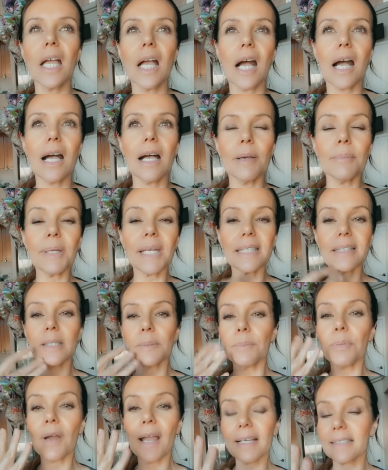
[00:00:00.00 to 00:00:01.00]
but I did
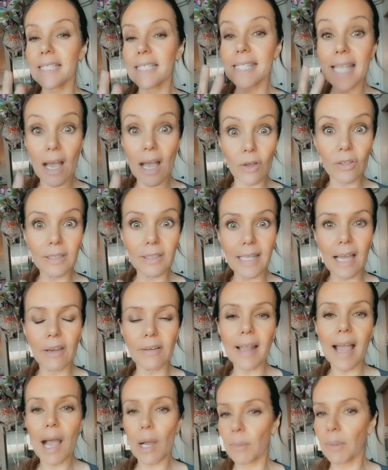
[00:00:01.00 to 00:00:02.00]
practice out
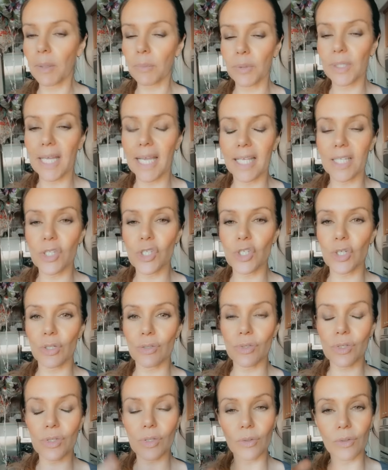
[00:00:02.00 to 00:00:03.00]
loud how I would answer.
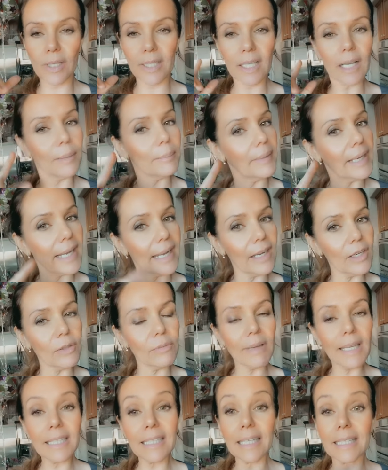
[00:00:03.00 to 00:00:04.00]
So I got my hair
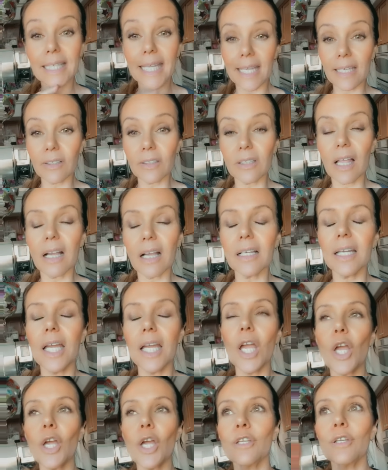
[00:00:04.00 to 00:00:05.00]
ready at 8 o'clock,
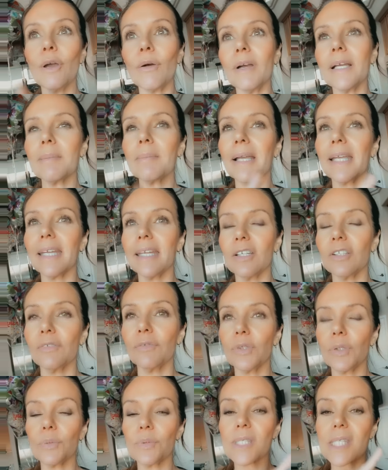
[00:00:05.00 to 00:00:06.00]
knowing my
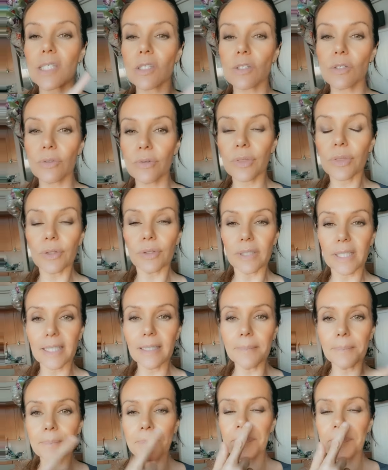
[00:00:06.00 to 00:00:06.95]
interview was at 2:30.